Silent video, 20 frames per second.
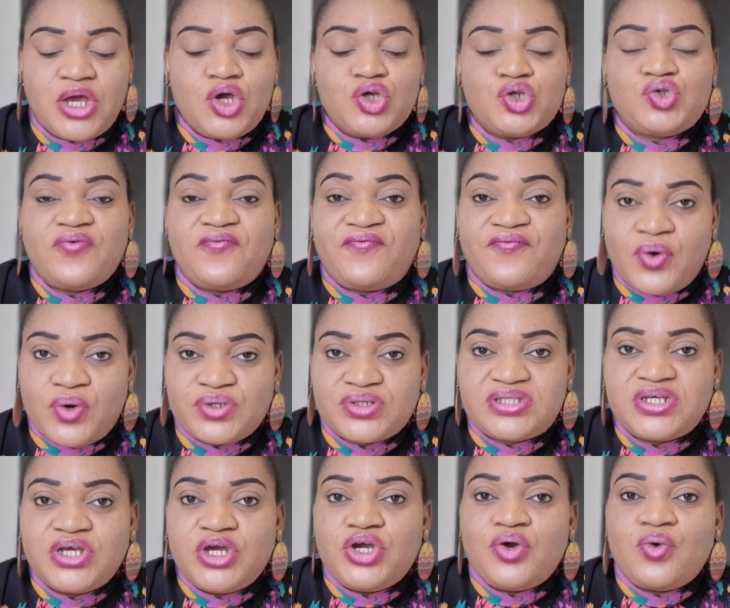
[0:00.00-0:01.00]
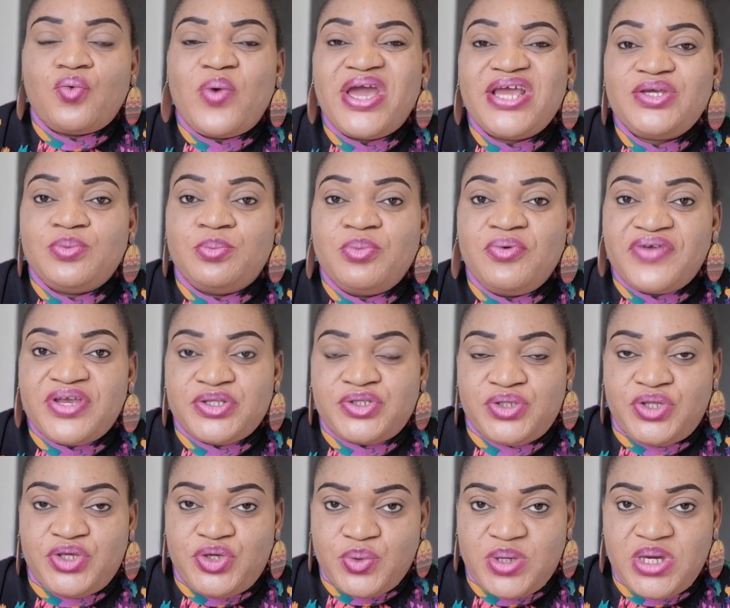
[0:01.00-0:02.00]
So first, when you move into
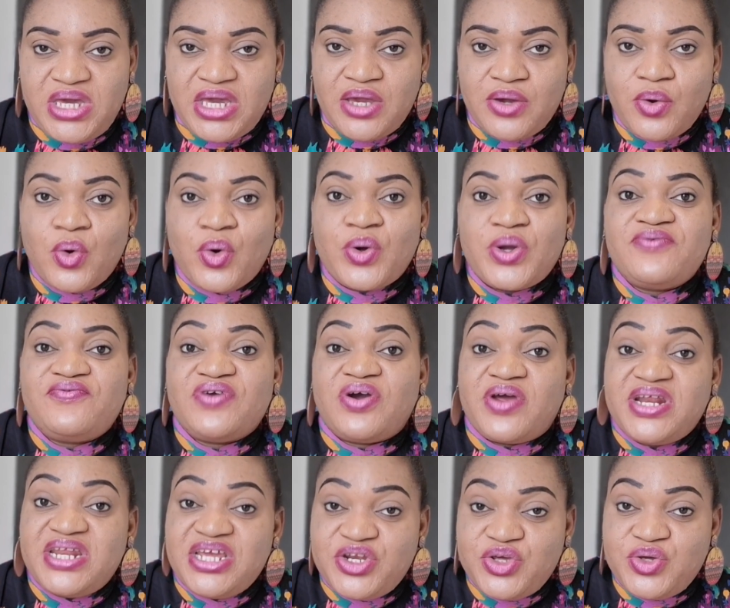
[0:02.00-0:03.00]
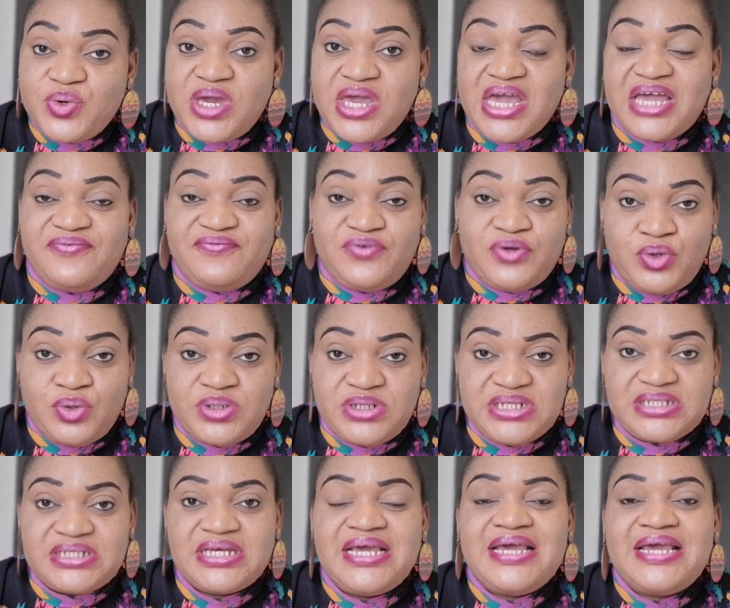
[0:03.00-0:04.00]
the UK, or if you're already in the UK and you've not done
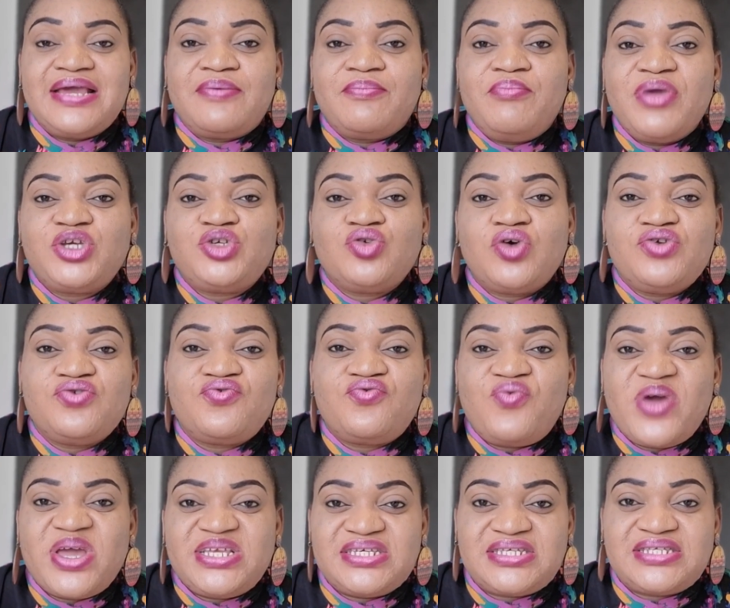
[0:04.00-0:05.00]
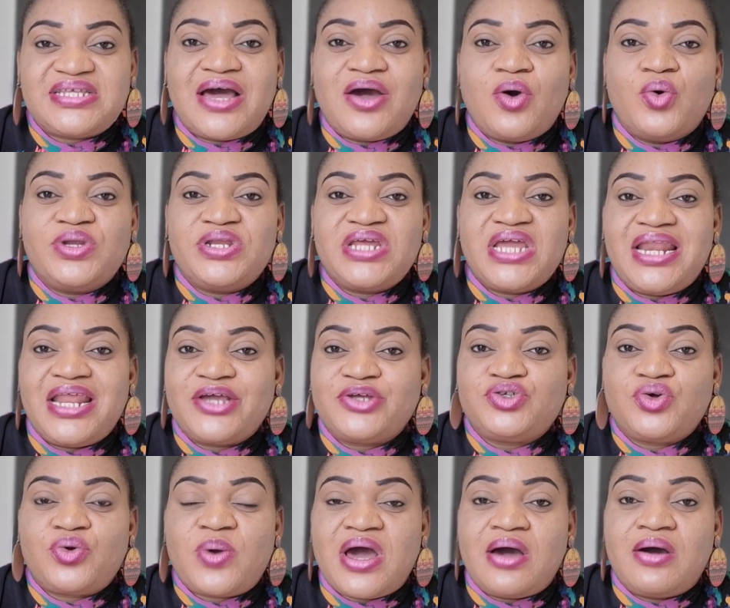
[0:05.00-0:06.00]
this, make sure you register on the
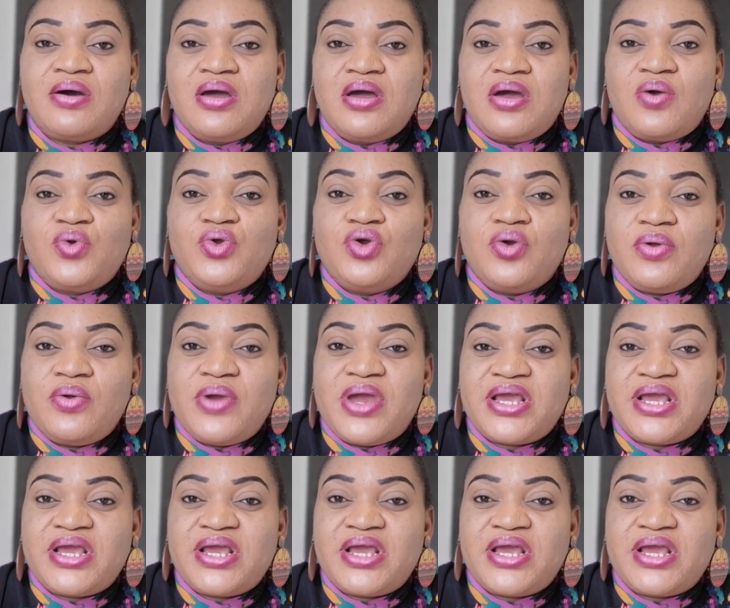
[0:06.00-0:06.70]
electoral, you